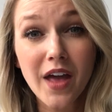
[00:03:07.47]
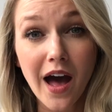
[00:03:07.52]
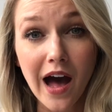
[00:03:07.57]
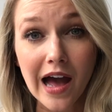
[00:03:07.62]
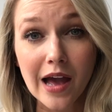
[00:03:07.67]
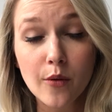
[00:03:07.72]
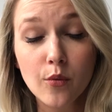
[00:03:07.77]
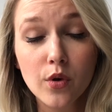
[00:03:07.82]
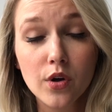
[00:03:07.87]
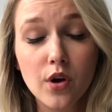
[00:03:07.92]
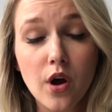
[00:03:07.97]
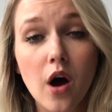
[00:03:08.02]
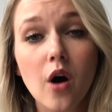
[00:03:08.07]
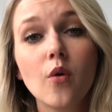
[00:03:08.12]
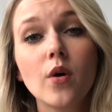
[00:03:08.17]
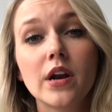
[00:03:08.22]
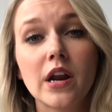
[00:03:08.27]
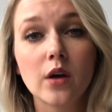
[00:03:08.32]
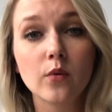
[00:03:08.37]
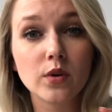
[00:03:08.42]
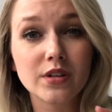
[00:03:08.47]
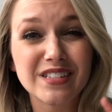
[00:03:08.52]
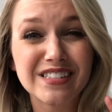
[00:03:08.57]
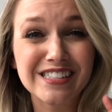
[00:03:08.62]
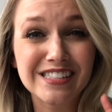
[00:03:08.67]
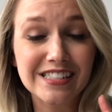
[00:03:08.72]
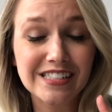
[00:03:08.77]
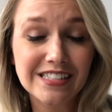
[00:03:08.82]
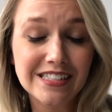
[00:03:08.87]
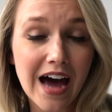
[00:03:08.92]
I will go and I will
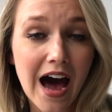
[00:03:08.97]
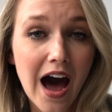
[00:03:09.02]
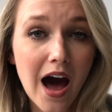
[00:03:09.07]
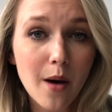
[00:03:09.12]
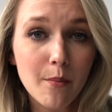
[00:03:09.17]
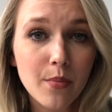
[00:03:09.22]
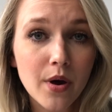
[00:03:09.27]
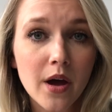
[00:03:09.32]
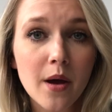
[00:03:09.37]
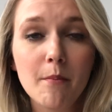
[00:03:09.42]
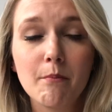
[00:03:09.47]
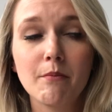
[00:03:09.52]
stop